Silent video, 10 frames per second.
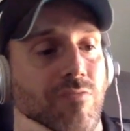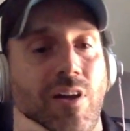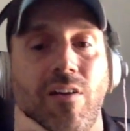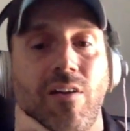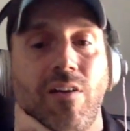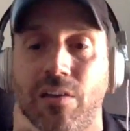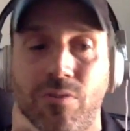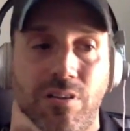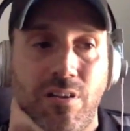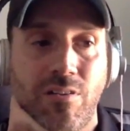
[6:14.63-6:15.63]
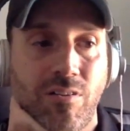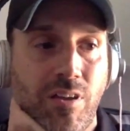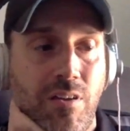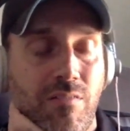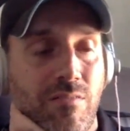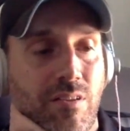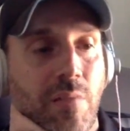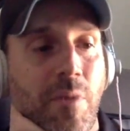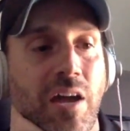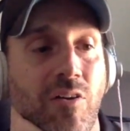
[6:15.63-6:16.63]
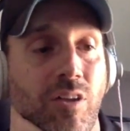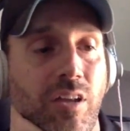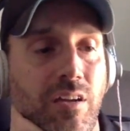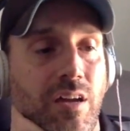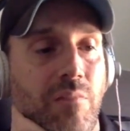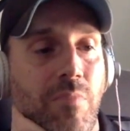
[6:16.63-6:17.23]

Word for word: Veracode, I was an early, semi-early uh,